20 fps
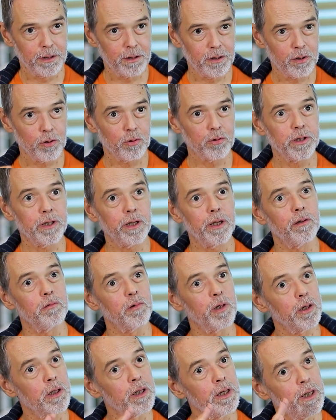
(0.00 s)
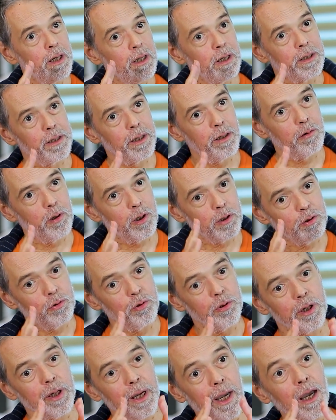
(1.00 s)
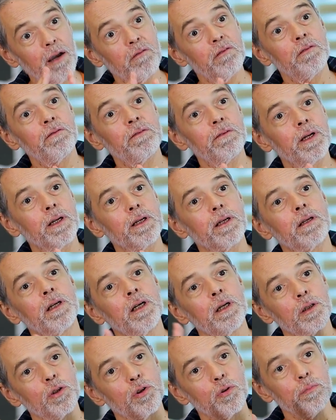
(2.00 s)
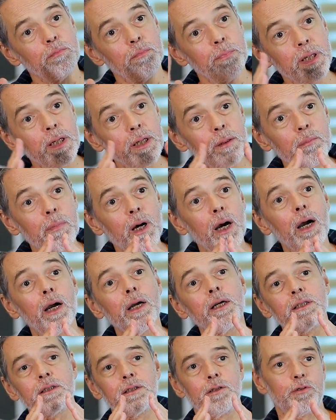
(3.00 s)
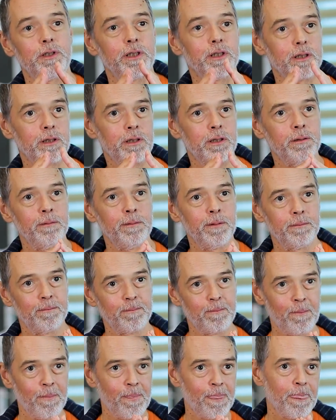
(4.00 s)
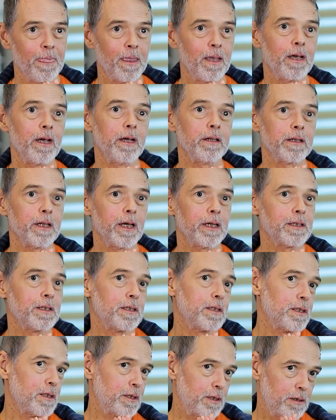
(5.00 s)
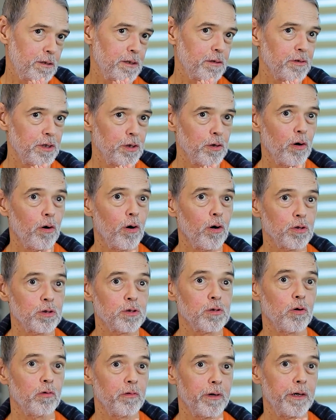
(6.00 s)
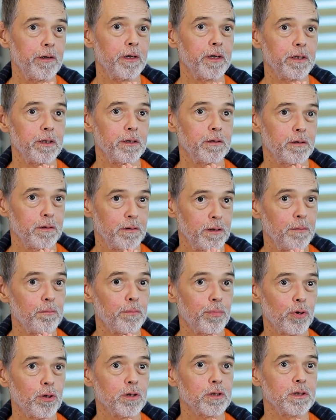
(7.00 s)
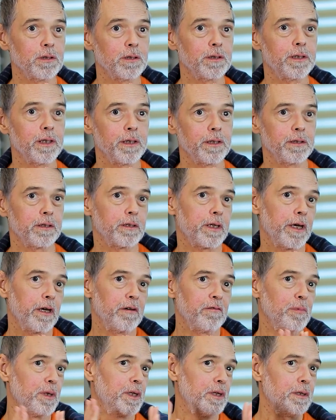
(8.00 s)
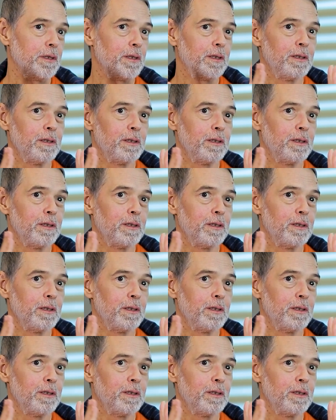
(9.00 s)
So they were doing everything to minimize the risk, and that is also very important and gave me